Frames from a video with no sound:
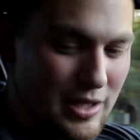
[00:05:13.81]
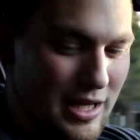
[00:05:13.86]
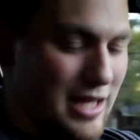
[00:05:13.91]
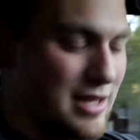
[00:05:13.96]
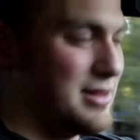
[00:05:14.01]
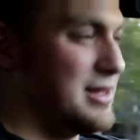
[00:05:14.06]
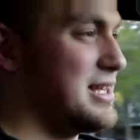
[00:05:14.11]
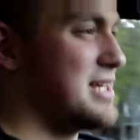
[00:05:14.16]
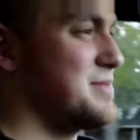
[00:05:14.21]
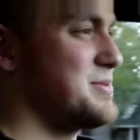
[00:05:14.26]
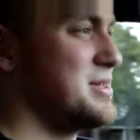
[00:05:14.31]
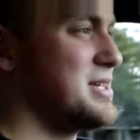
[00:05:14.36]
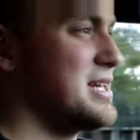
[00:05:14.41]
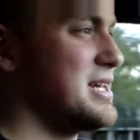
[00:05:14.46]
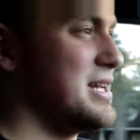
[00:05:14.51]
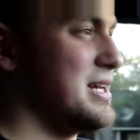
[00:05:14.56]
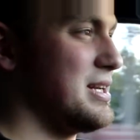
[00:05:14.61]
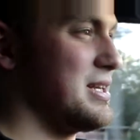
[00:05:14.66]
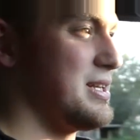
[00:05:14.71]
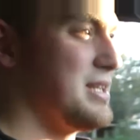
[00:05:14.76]
in this
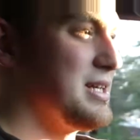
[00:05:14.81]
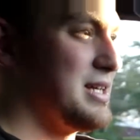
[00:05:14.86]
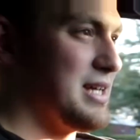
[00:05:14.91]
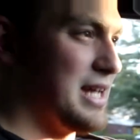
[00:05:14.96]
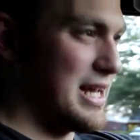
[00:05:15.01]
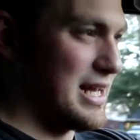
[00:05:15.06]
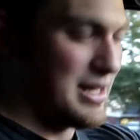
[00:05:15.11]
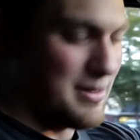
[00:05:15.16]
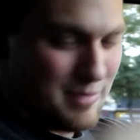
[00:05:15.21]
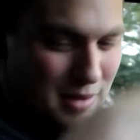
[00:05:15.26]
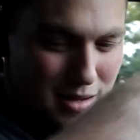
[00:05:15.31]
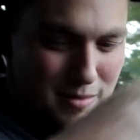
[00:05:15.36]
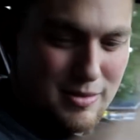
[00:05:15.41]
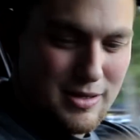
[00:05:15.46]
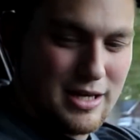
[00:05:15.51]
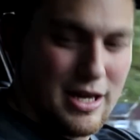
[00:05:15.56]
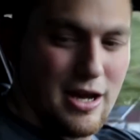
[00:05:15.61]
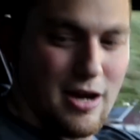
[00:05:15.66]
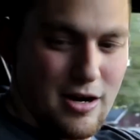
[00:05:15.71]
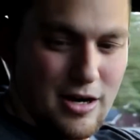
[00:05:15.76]
seat, in the
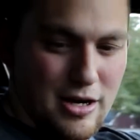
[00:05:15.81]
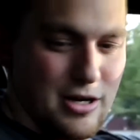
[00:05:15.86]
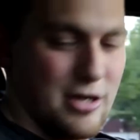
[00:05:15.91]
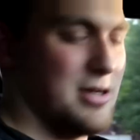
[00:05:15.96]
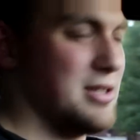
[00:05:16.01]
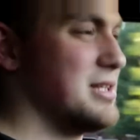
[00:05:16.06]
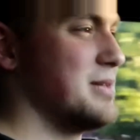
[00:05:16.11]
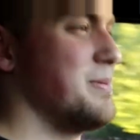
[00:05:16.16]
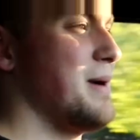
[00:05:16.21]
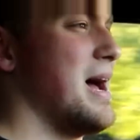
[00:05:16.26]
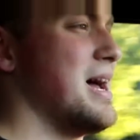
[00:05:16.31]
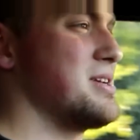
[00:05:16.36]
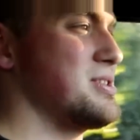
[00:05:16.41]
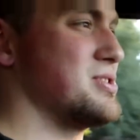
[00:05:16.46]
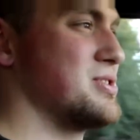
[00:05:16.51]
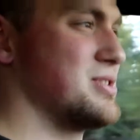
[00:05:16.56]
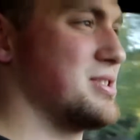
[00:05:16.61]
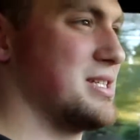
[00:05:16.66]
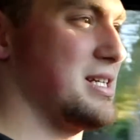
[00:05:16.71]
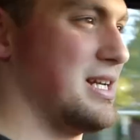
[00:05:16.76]
baby carrier, in the
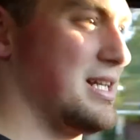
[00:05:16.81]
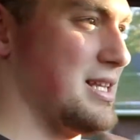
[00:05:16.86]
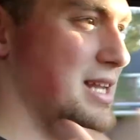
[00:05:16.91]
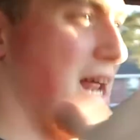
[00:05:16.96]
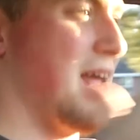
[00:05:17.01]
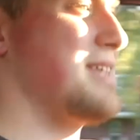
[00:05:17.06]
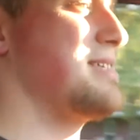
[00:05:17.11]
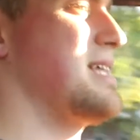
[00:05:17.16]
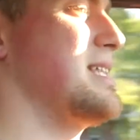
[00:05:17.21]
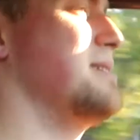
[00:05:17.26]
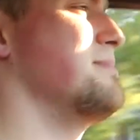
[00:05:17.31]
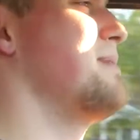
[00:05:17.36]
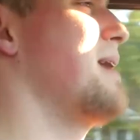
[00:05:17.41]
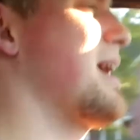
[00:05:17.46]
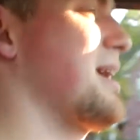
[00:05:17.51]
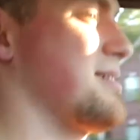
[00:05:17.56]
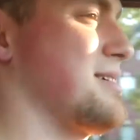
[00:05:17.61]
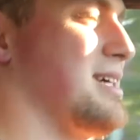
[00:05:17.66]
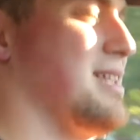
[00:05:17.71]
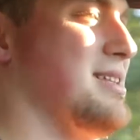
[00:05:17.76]
passenger seat, and then I sat in the
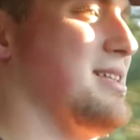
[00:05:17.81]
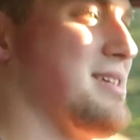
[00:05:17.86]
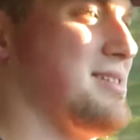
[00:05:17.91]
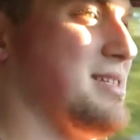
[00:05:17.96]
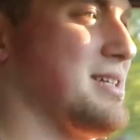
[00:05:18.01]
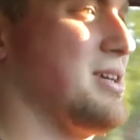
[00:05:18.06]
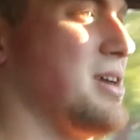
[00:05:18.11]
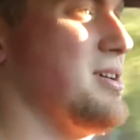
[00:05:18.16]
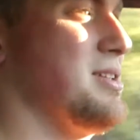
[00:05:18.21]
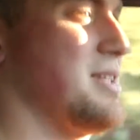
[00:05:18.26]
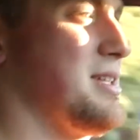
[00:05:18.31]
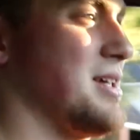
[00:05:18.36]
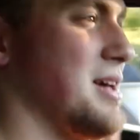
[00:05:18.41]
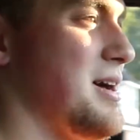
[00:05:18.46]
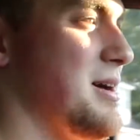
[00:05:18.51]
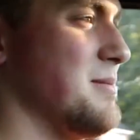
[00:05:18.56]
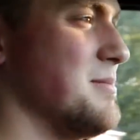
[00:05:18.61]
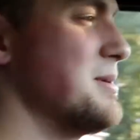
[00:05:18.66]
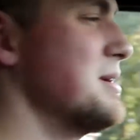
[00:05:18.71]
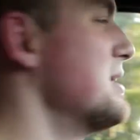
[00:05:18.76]
back seat of this thing all the
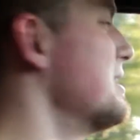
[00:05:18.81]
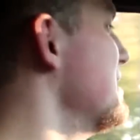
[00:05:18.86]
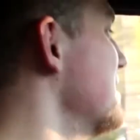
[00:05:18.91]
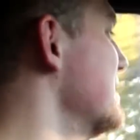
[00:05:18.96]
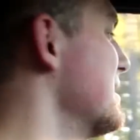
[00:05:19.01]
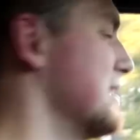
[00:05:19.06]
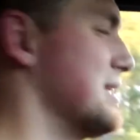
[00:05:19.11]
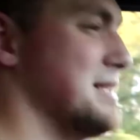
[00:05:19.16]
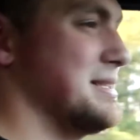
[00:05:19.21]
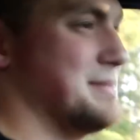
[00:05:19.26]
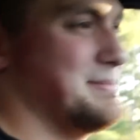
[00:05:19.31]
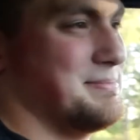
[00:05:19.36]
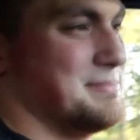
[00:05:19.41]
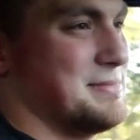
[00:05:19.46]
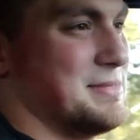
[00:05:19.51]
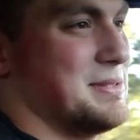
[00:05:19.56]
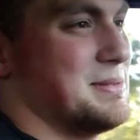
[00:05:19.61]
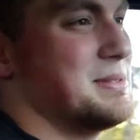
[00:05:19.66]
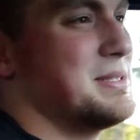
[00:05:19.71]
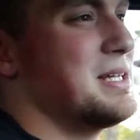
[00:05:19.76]
time. And
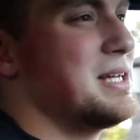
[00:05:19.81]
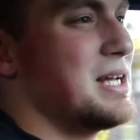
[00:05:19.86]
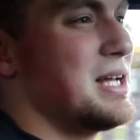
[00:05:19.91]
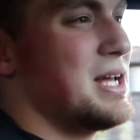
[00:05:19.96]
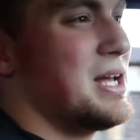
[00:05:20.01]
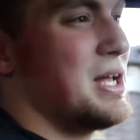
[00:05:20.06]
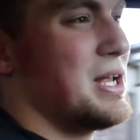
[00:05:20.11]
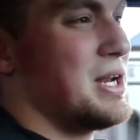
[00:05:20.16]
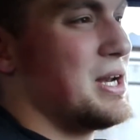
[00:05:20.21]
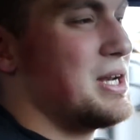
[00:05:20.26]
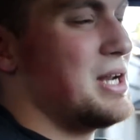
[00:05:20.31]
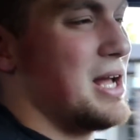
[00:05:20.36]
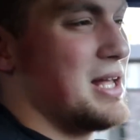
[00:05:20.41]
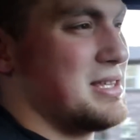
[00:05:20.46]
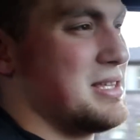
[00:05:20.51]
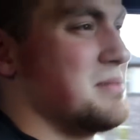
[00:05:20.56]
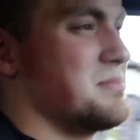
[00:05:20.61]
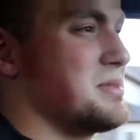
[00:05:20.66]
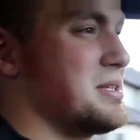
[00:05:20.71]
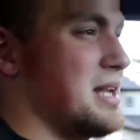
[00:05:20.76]

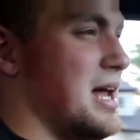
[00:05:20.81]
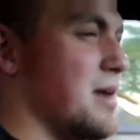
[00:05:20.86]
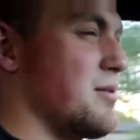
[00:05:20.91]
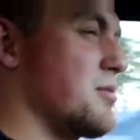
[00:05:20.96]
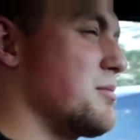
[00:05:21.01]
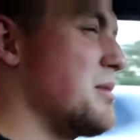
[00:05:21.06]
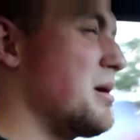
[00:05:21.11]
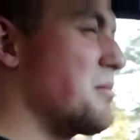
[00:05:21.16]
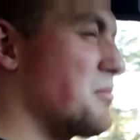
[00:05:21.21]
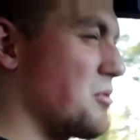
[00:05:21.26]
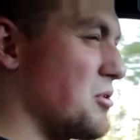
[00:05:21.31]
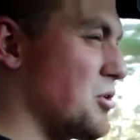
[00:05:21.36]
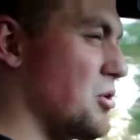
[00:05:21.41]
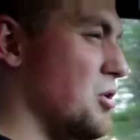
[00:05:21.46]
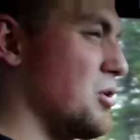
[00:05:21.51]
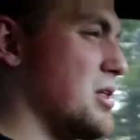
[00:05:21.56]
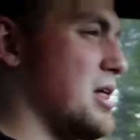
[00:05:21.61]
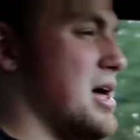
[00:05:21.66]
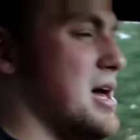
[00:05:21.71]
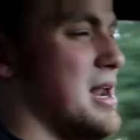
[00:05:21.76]
not something I remember a
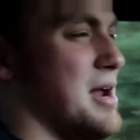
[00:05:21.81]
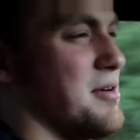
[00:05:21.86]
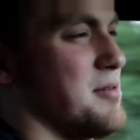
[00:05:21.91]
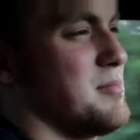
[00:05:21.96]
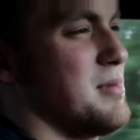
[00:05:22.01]
whole lot. I